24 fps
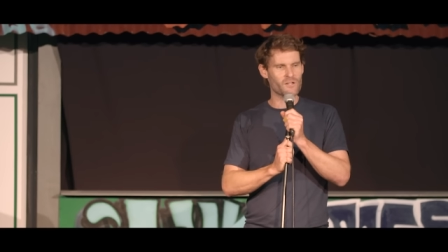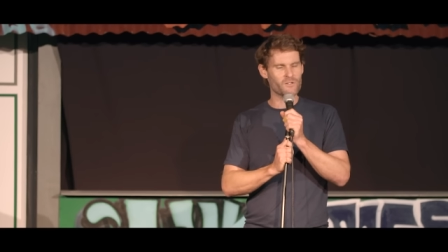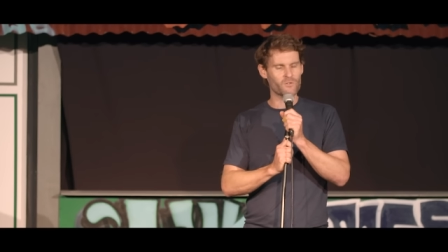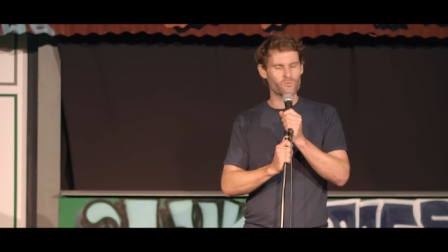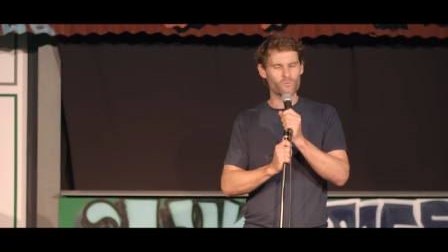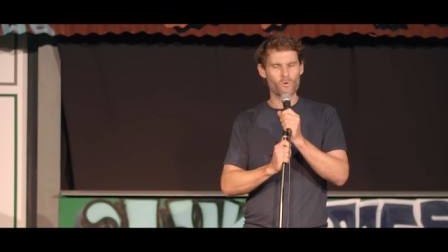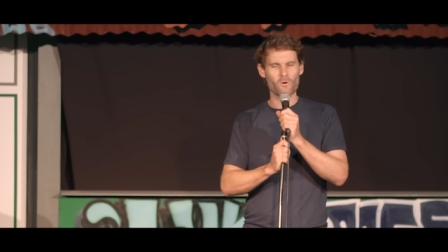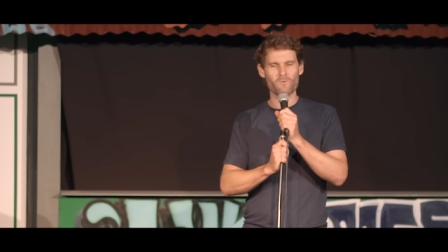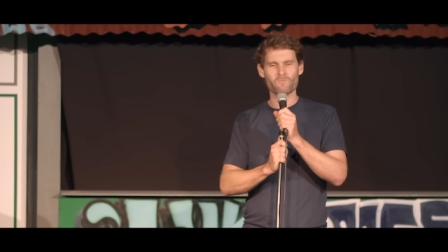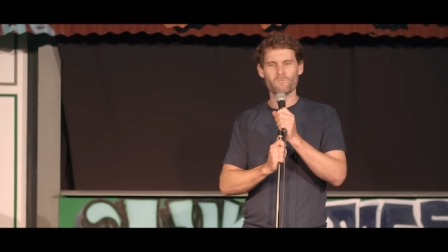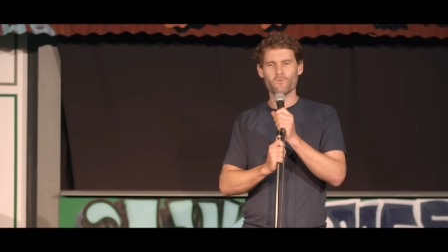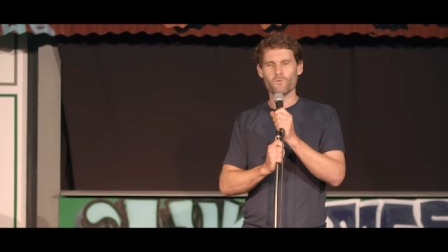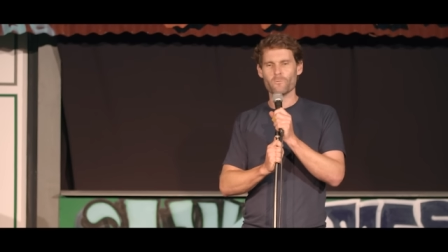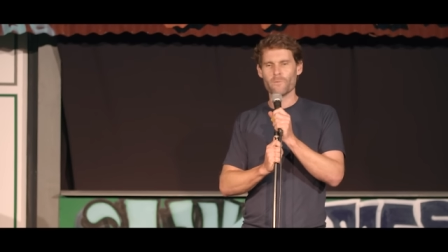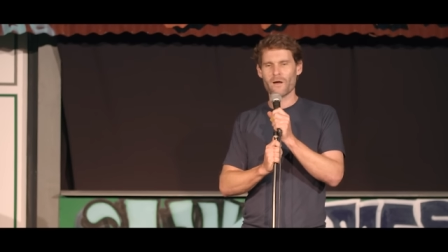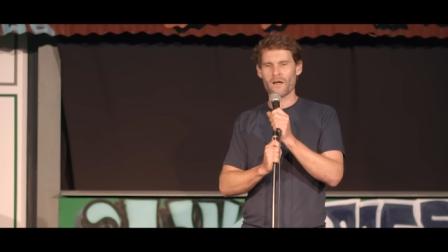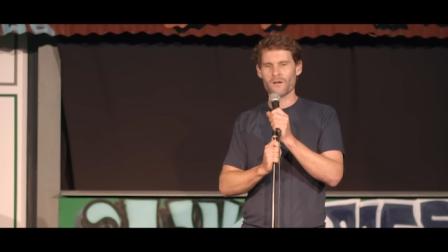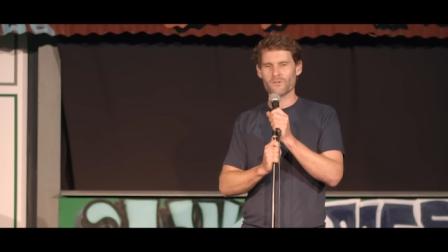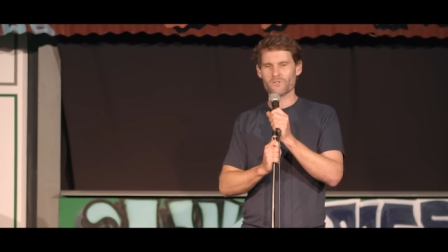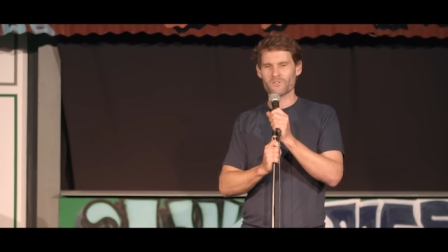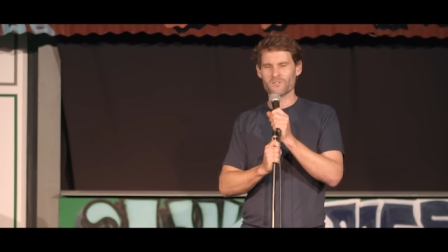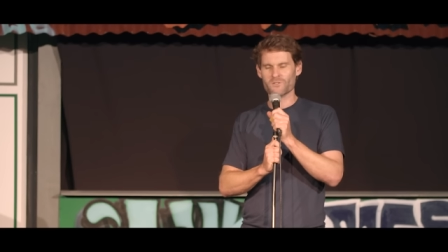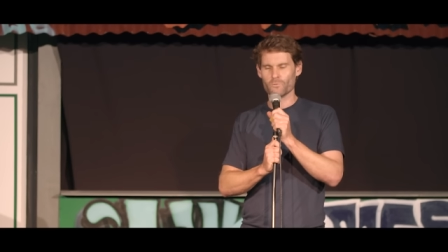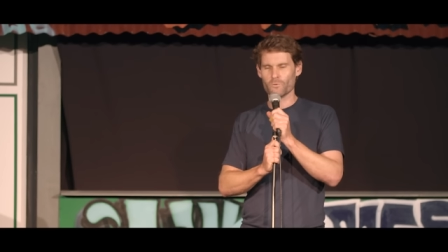under rock
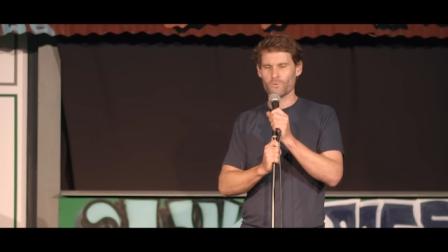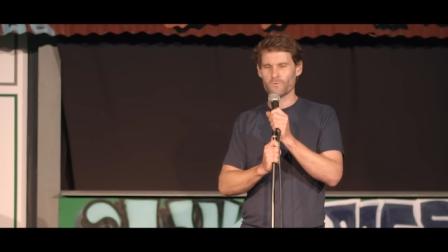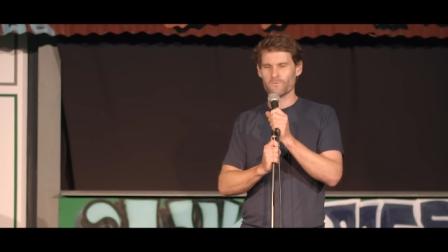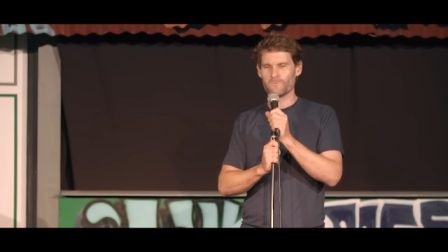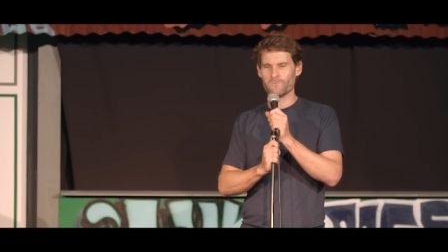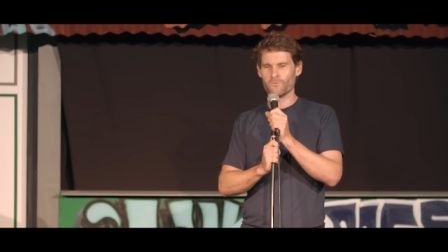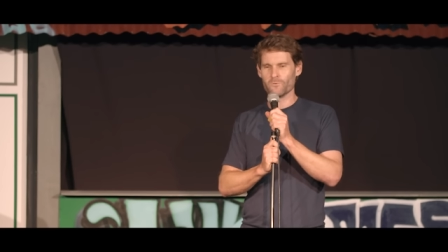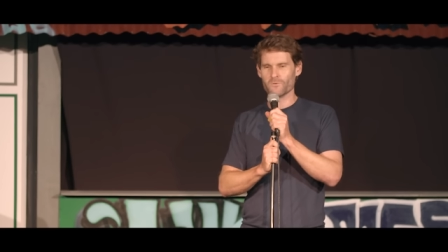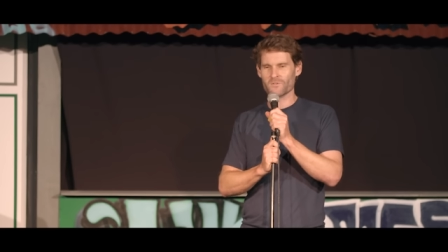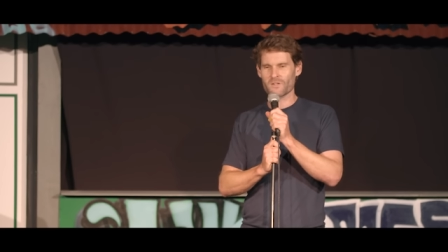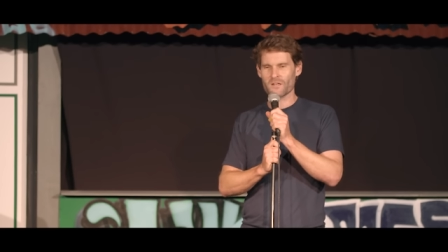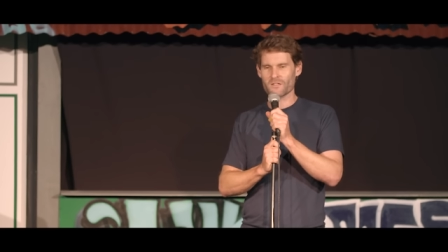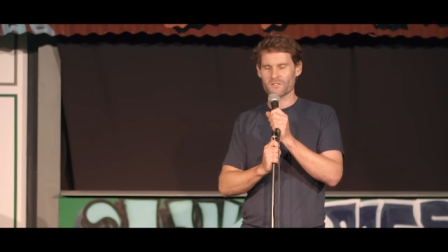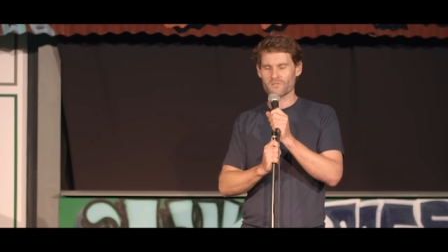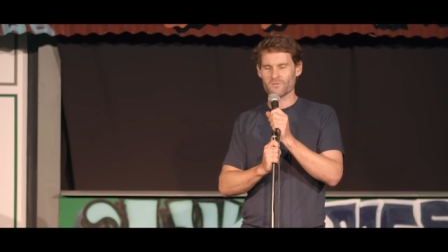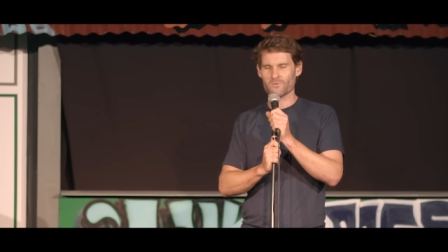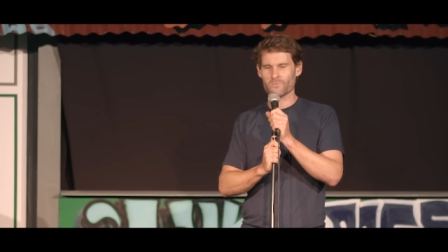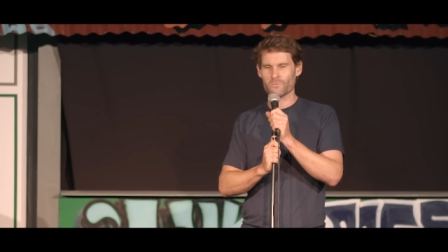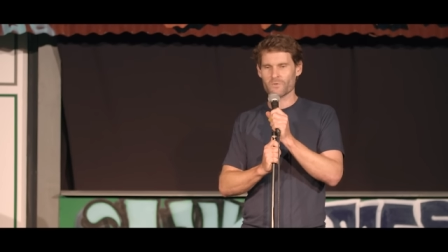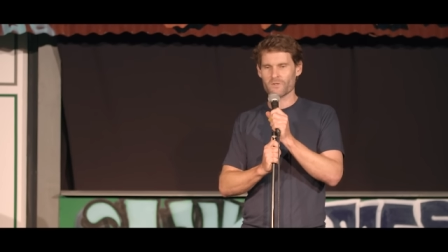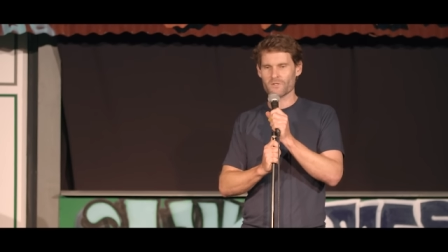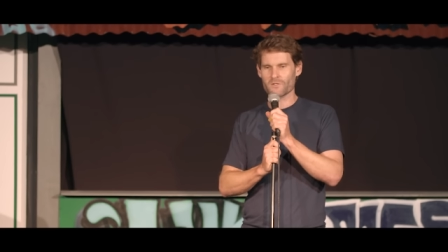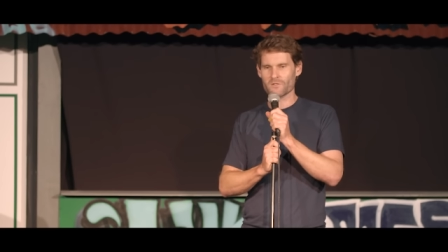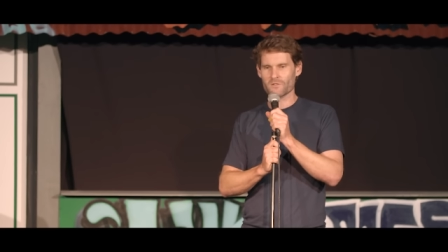formations, waterfalls, that sort
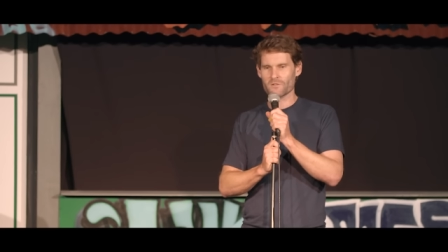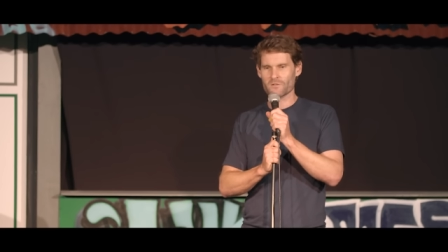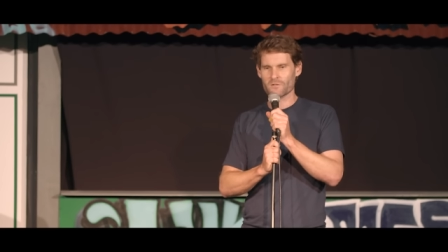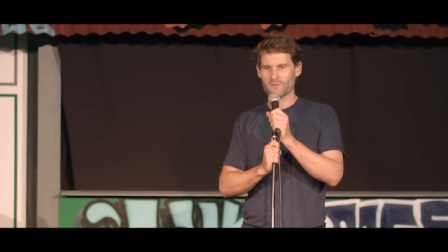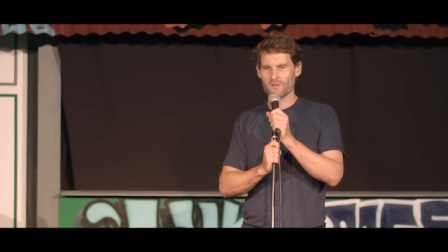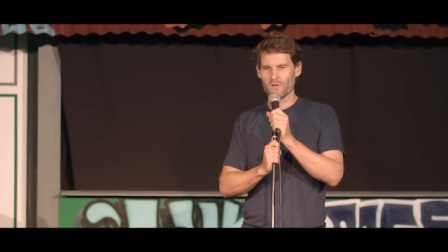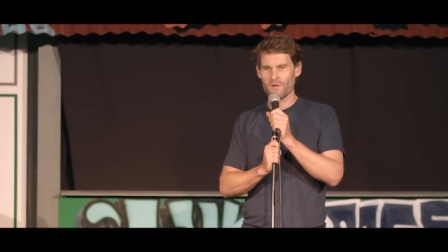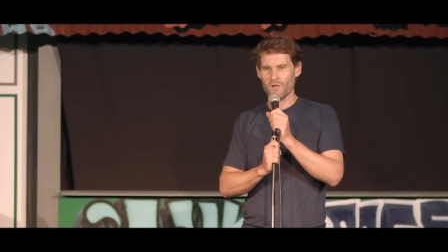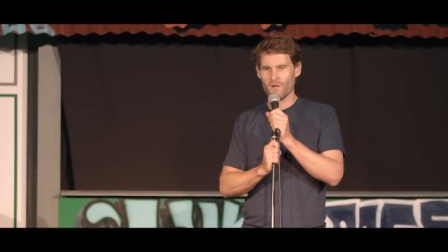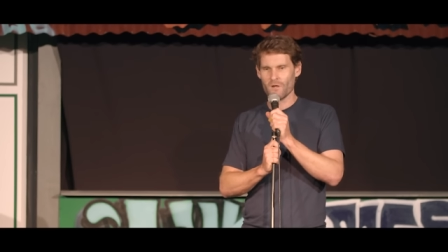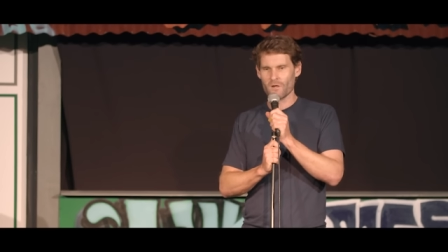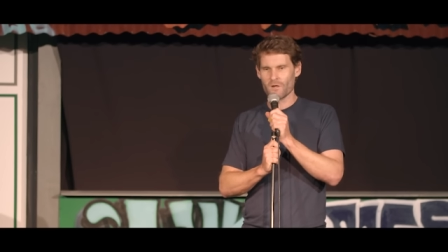of business.